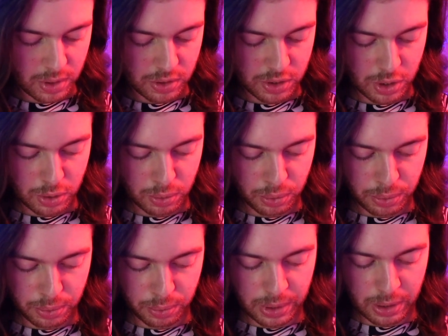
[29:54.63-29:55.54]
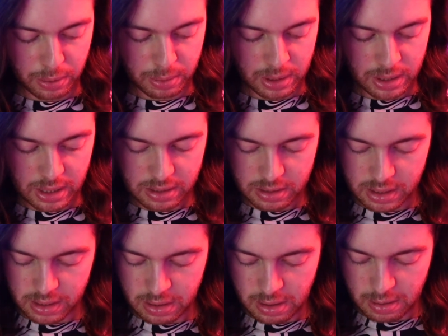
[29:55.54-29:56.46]
So we are
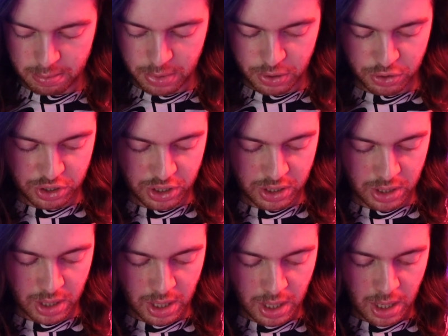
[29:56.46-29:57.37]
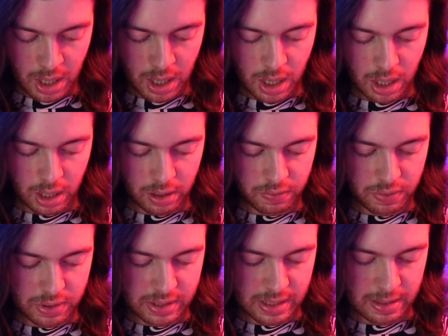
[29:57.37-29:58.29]
releasing the emotion of
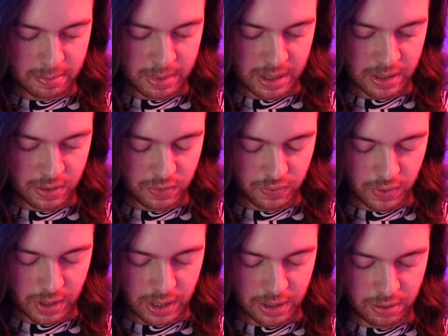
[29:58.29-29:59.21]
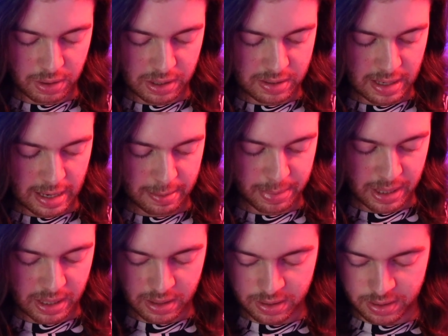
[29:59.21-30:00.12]
resentment for increased
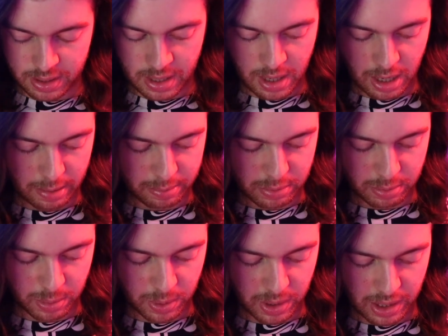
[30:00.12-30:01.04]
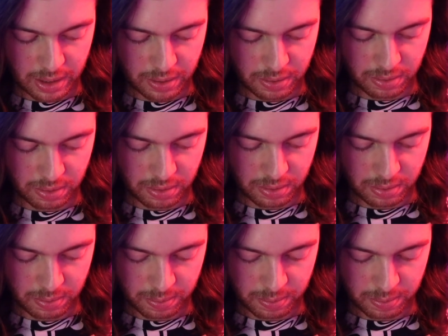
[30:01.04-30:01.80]
happiness and optimal health.